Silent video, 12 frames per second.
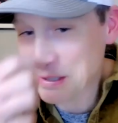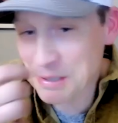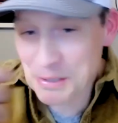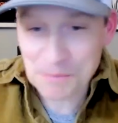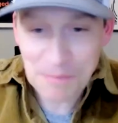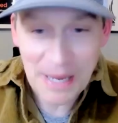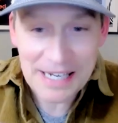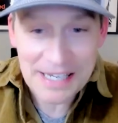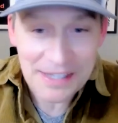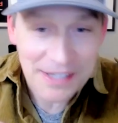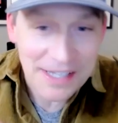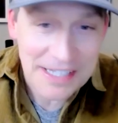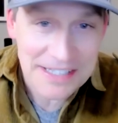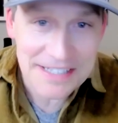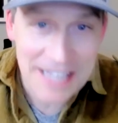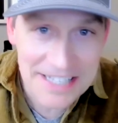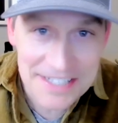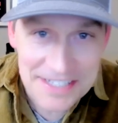You painted the
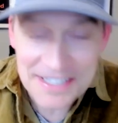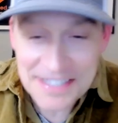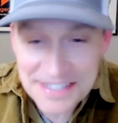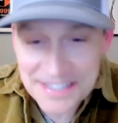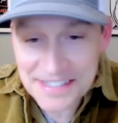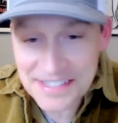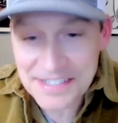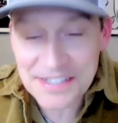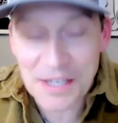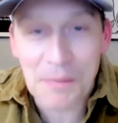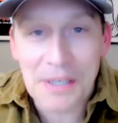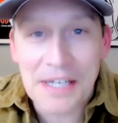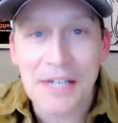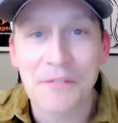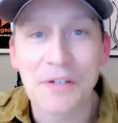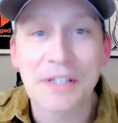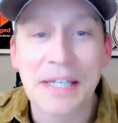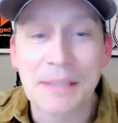intestines and the stomach and
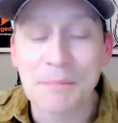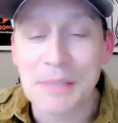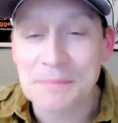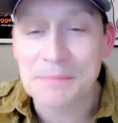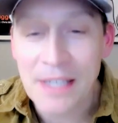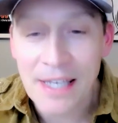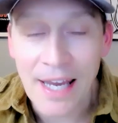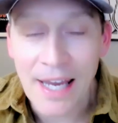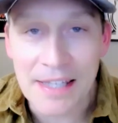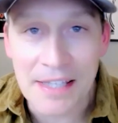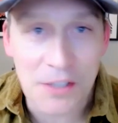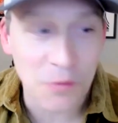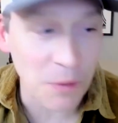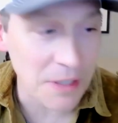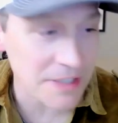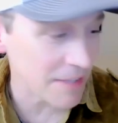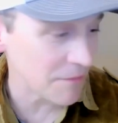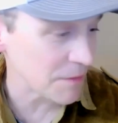everything. And then the
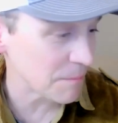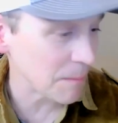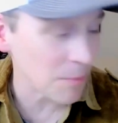27th, my